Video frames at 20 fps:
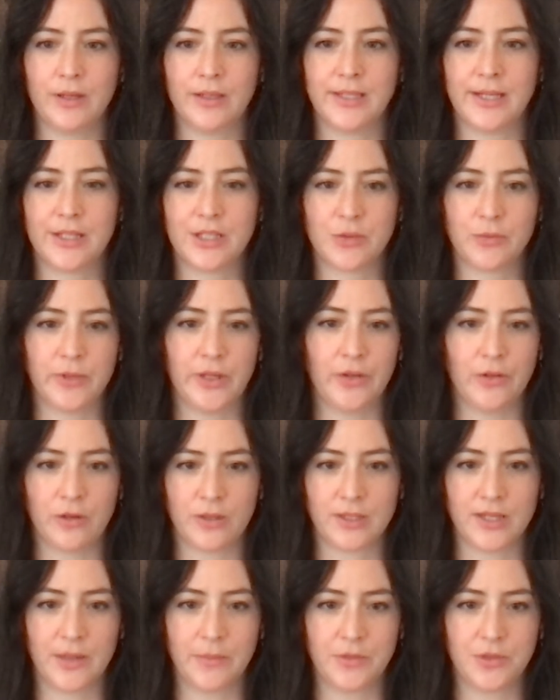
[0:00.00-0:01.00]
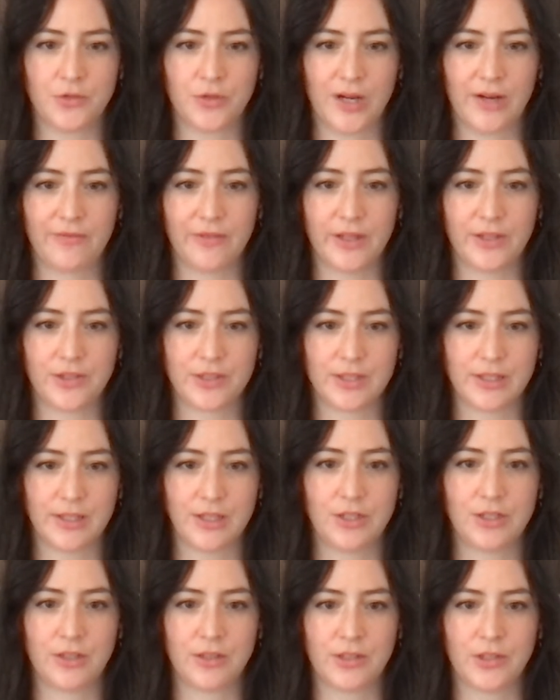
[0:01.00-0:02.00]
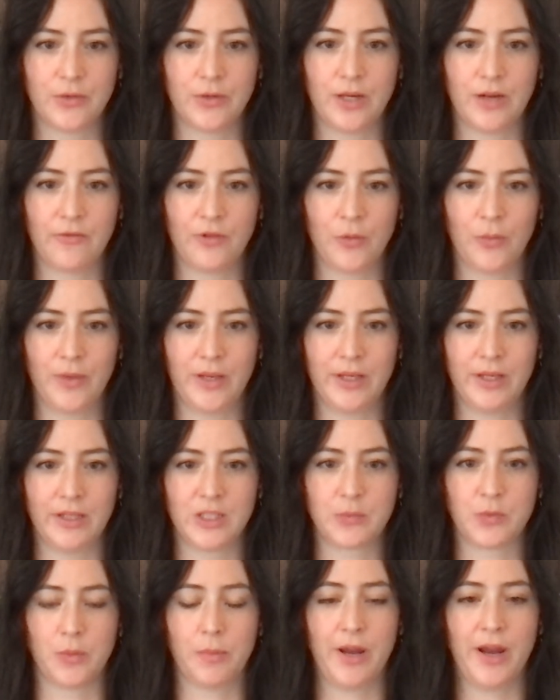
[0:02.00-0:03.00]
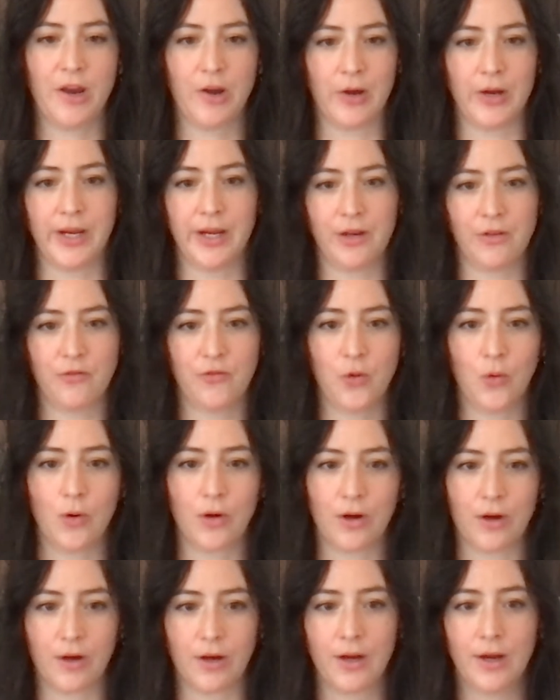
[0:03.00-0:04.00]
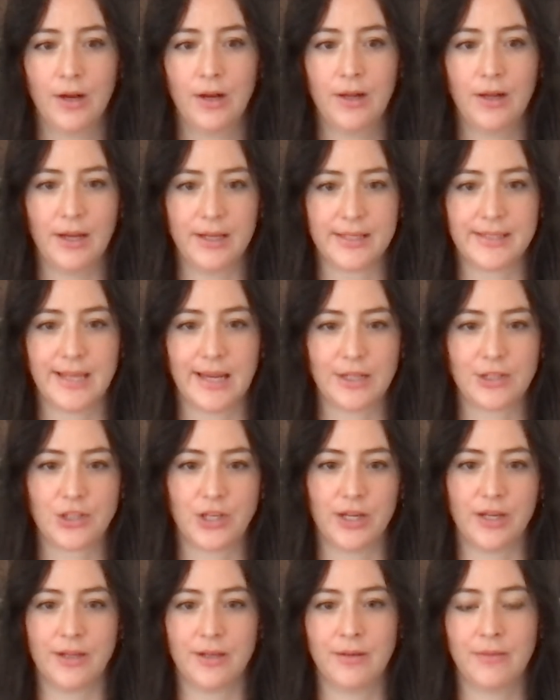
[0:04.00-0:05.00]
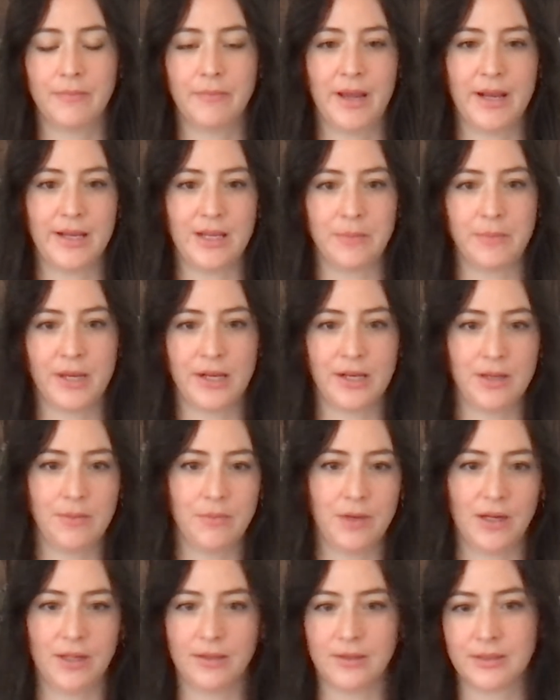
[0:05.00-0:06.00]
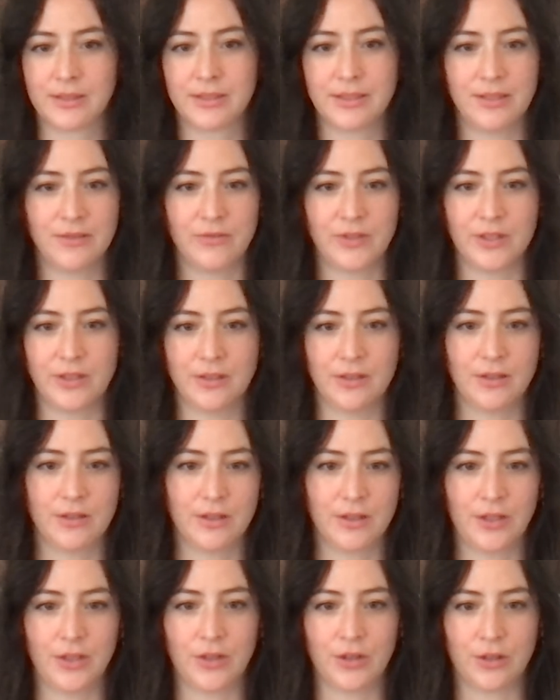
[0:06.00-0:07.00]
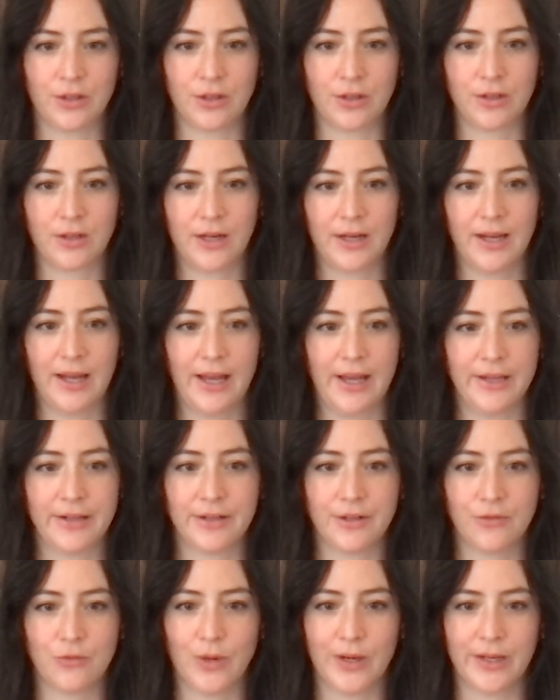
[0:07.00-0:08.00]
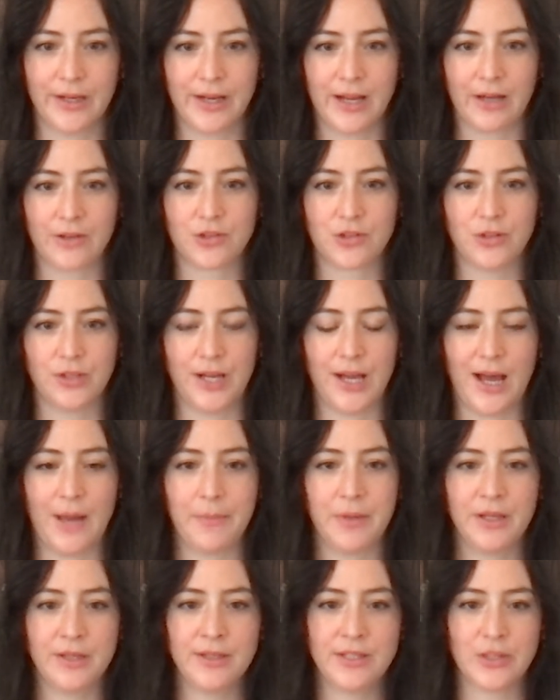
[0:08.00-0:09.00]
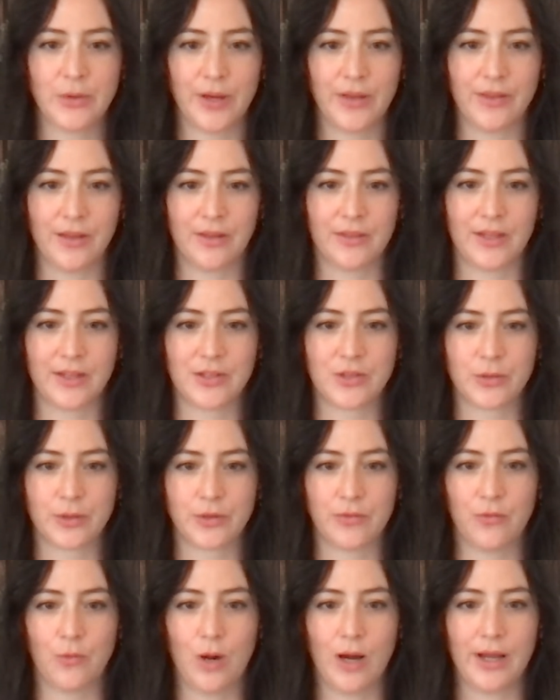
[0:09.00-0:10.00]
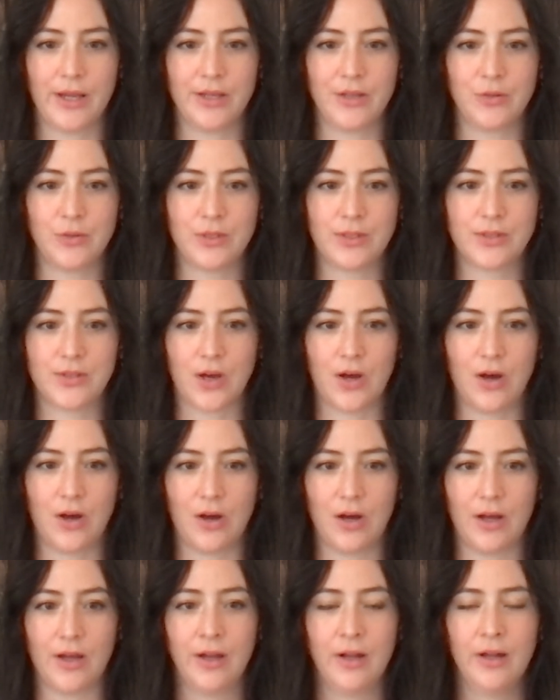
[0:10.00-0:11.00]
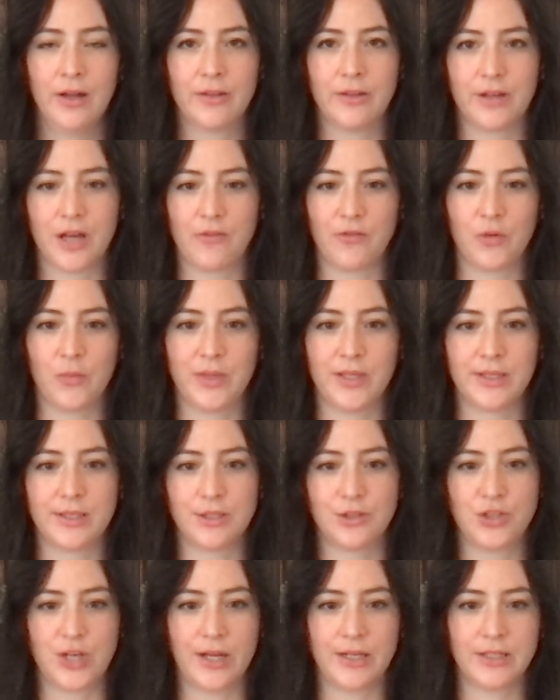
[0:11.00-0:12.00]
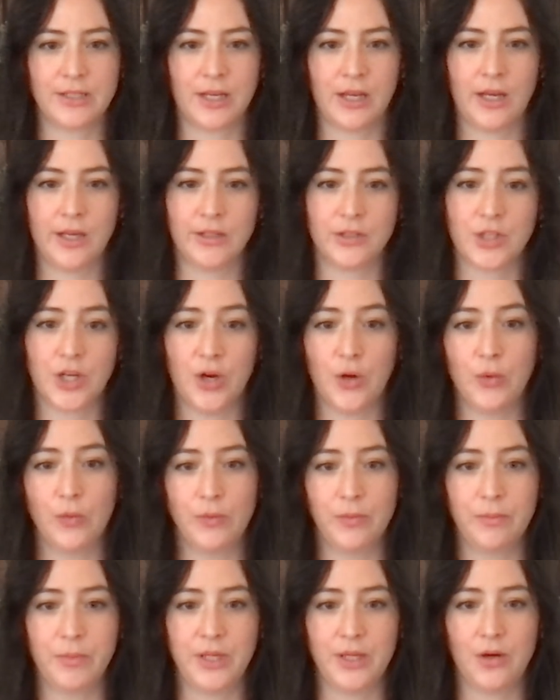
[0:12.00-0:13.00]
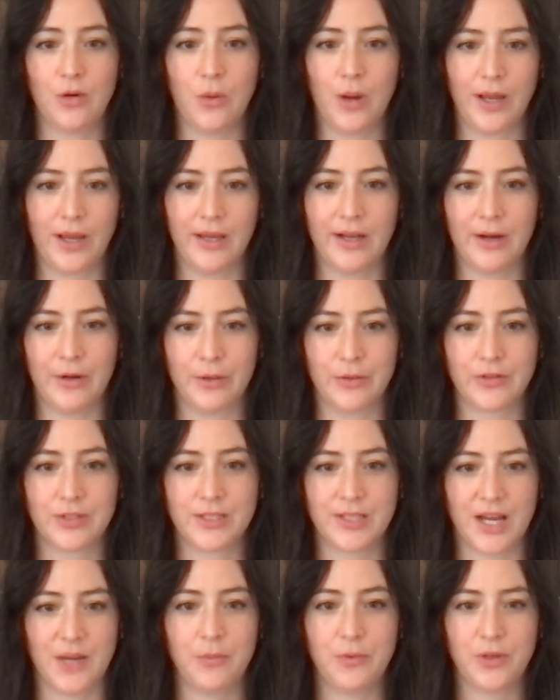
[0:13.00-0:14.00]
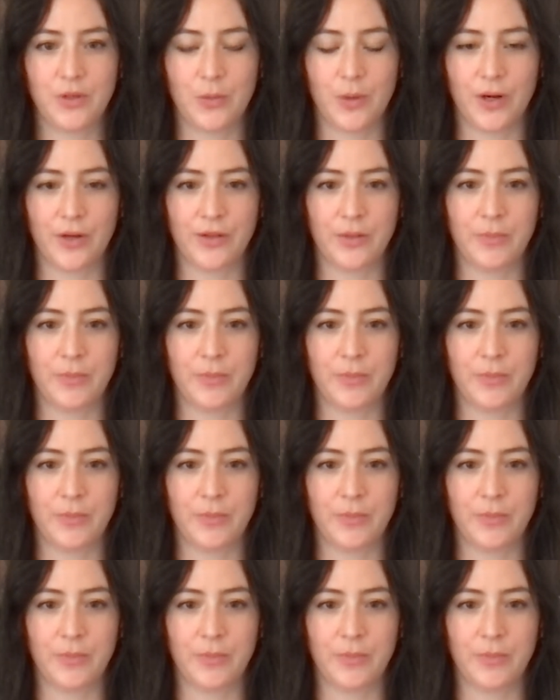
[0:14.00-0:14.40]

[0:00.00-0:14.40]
it takes a really long time to draft legislation. So government is preparing for a session many, many months, even a year ahead of when it actually happens. So I think that's sort of why you saw the government's agenda and tone be quite out of step with where the